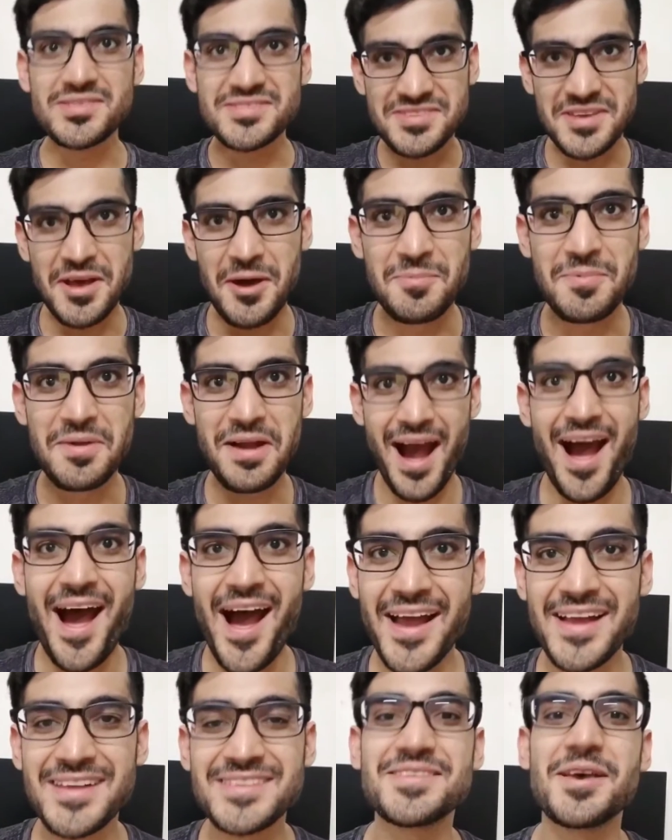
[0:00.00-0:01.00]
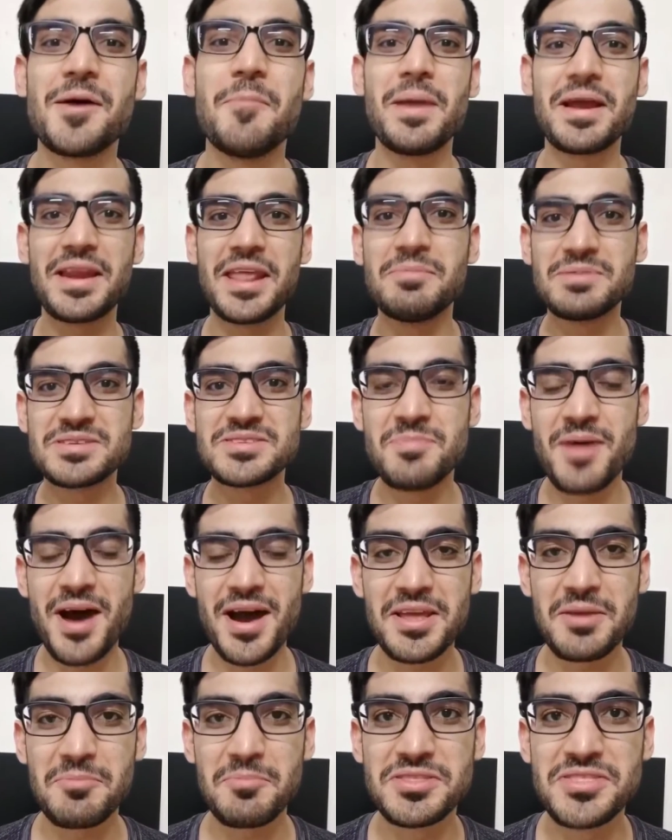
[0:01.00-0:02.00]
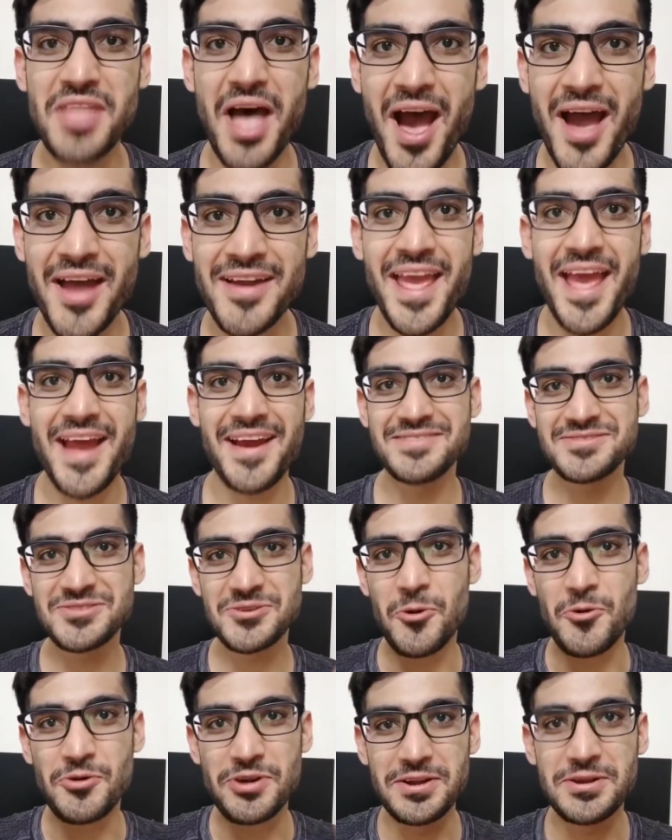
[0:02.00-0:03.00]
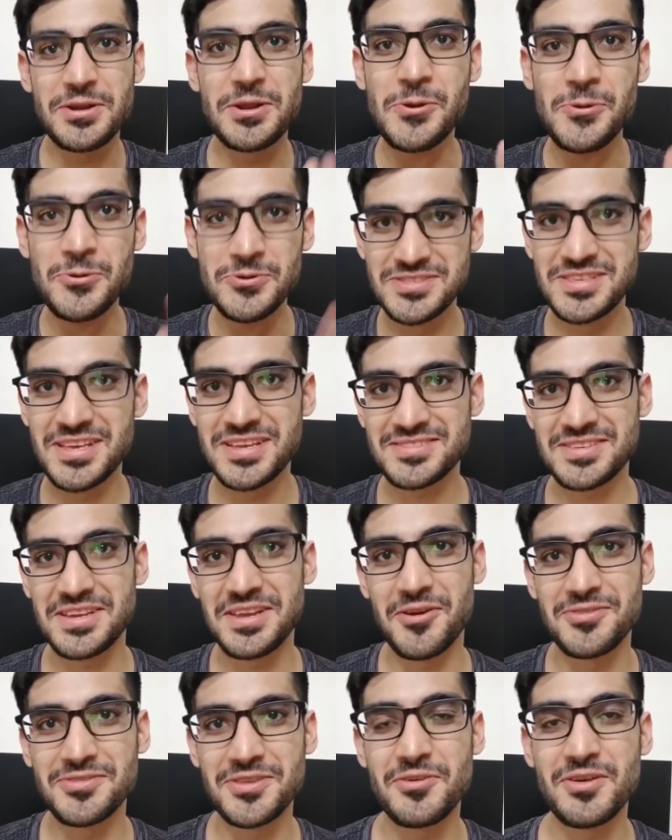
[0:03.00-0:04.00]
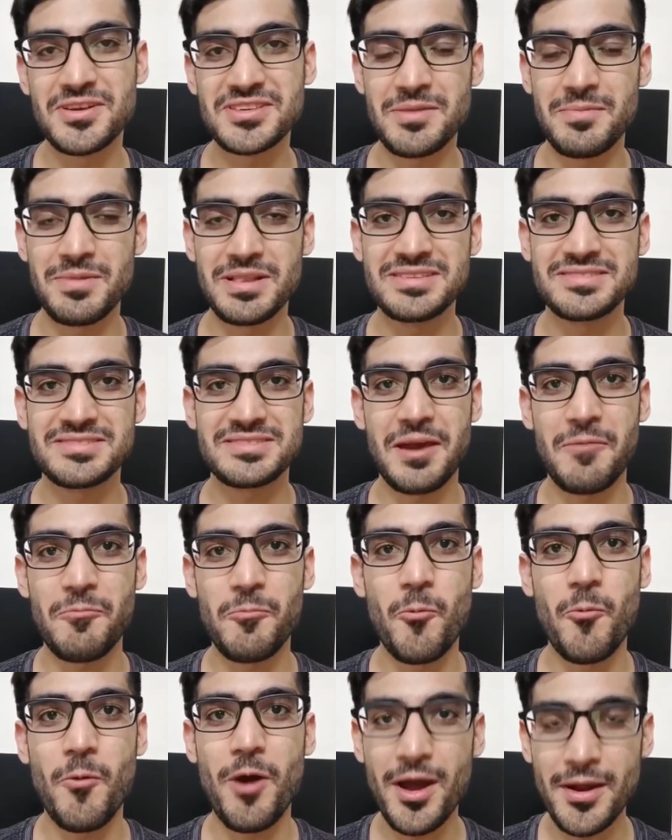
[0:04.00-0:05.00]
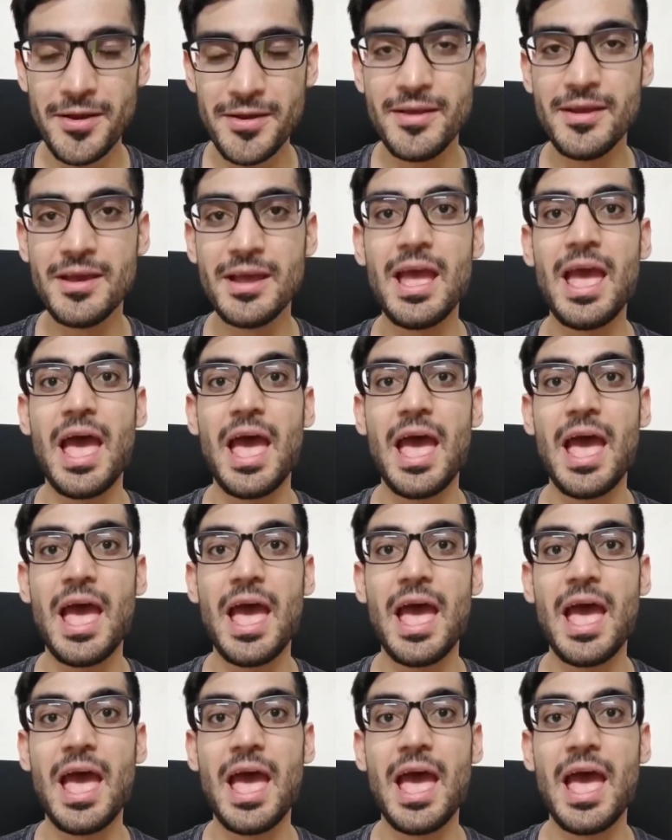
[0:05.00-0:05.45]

What's up, guys? My name is Manik Madaan and I scored a 260 on the USMLE Step 1.